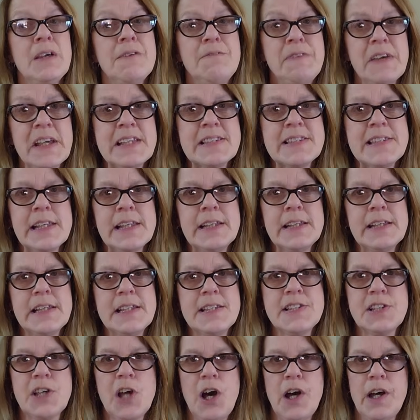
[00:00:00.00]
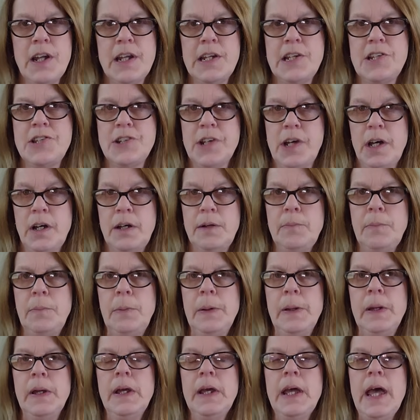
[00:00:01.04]
fixing this cottage up
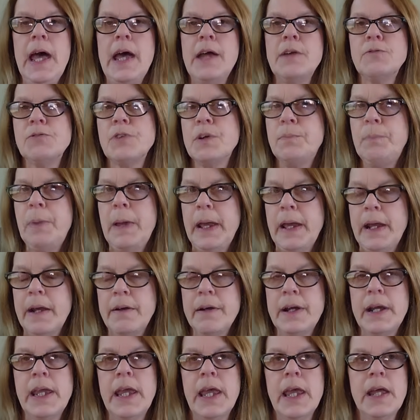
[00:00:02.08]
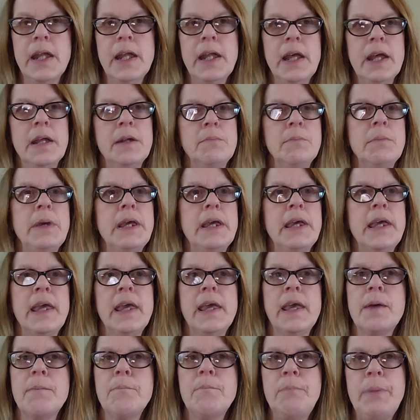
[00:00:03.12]
and repairing it and making
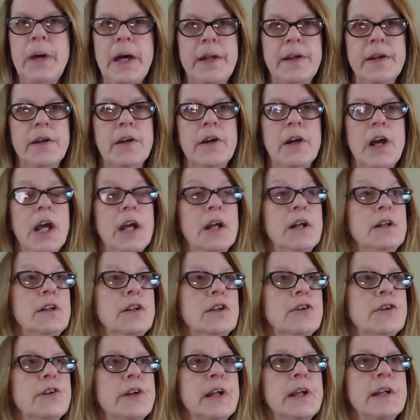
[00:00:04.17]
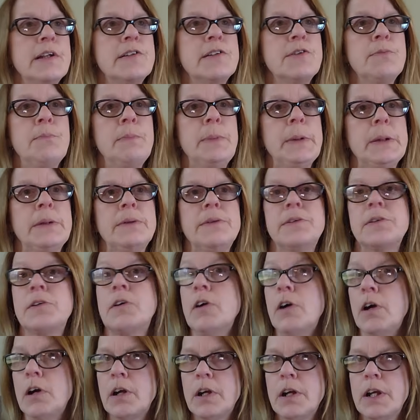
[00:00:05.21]
it better and learning to build
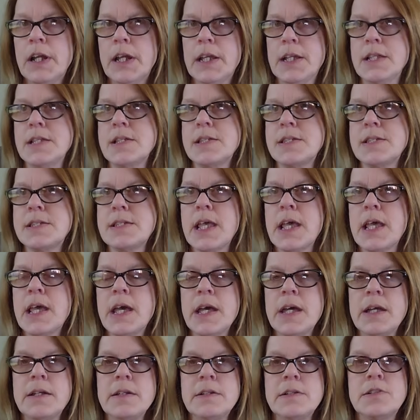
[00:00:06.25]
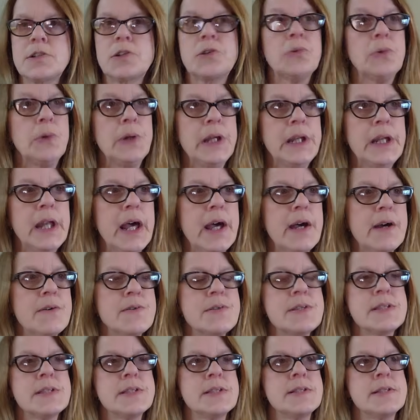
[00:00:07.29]
gardens and
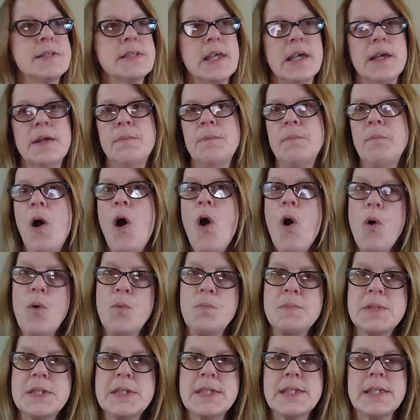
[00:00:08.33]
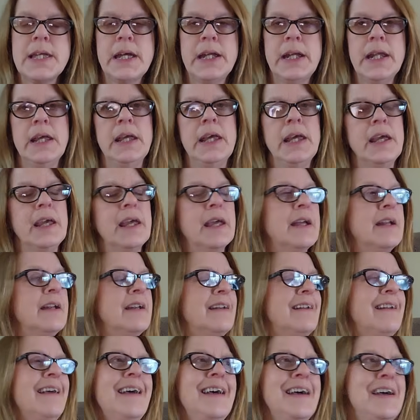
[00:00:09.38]
greenhouses and homesteading
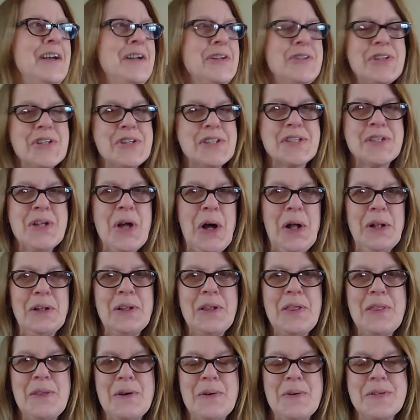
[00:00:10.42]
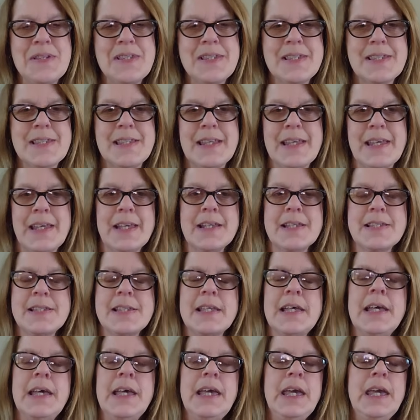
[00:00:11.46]
and just all of those things.
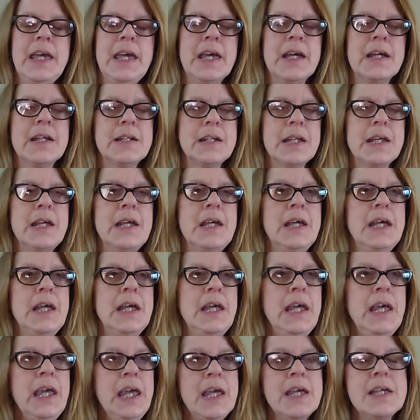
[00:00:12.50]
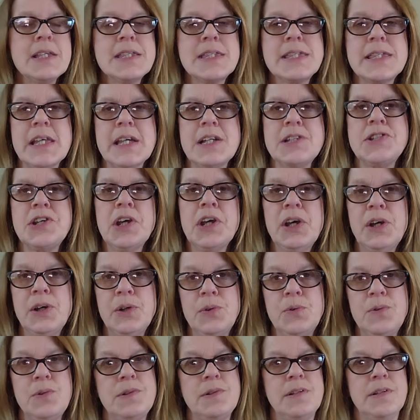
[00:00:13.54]
And he is such a
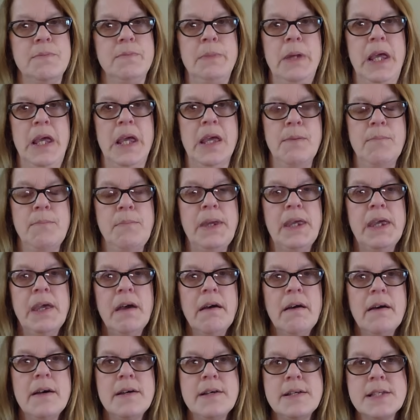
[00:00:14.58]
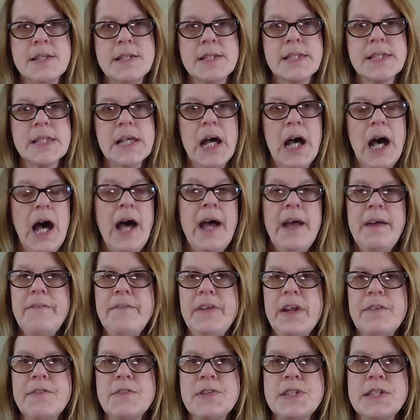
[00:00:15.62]
hoot to me because I have
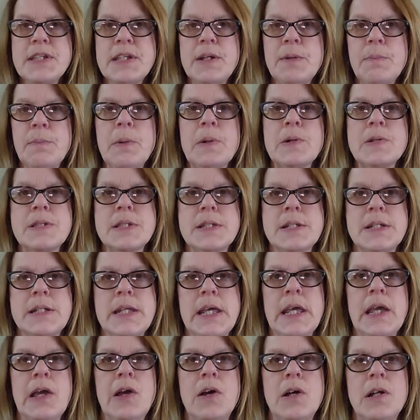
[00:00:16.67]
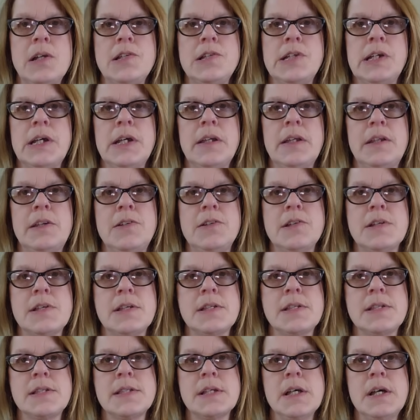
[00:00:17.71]
never seen a person take on
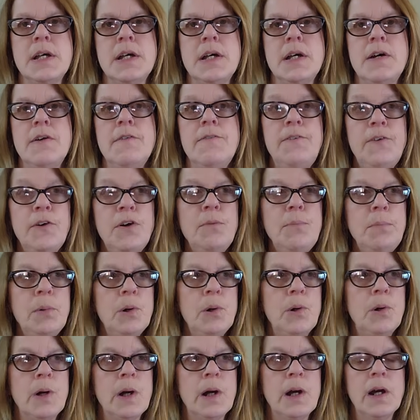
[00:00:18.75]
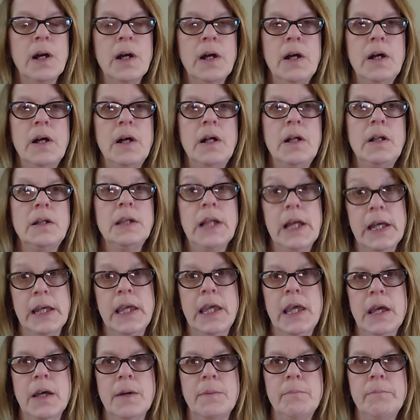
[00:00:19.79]
challenges full bore like
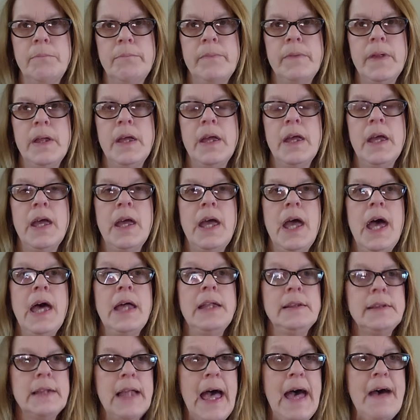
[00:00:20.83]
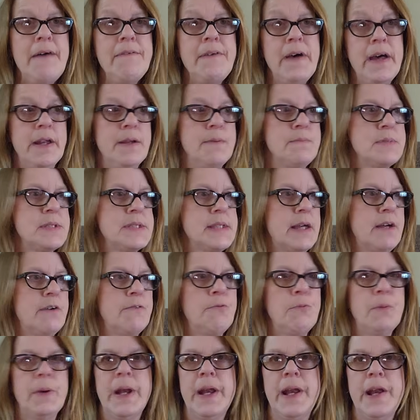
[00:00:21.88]
him and laugh at himself
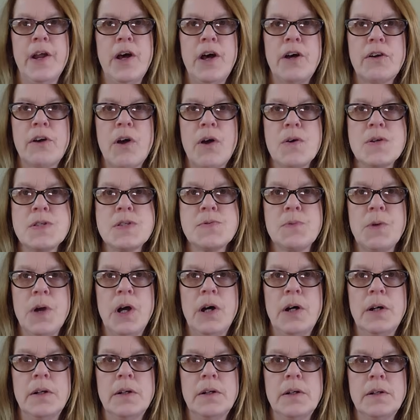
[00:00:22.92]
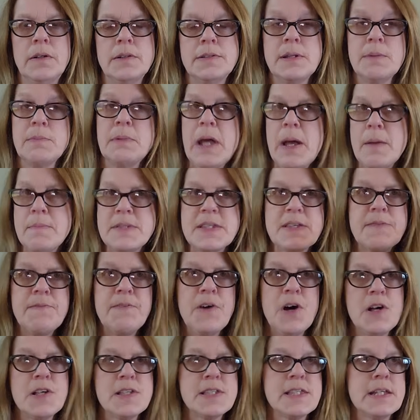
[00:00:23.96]
when it all goes wrong. Sometimes he
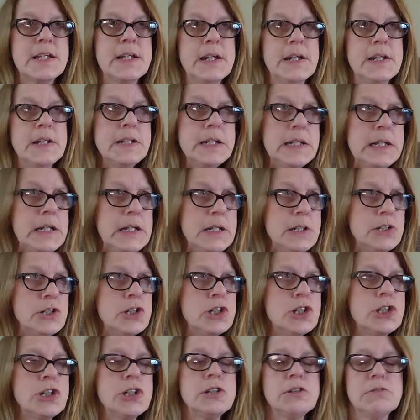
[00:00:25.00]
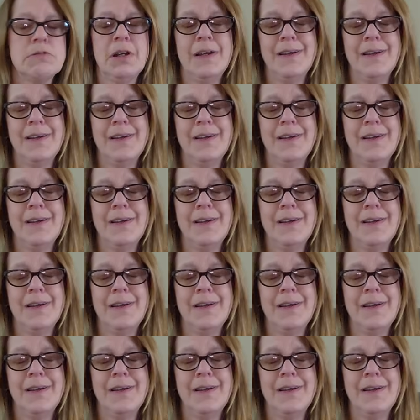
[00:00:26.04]
falls in a ditch.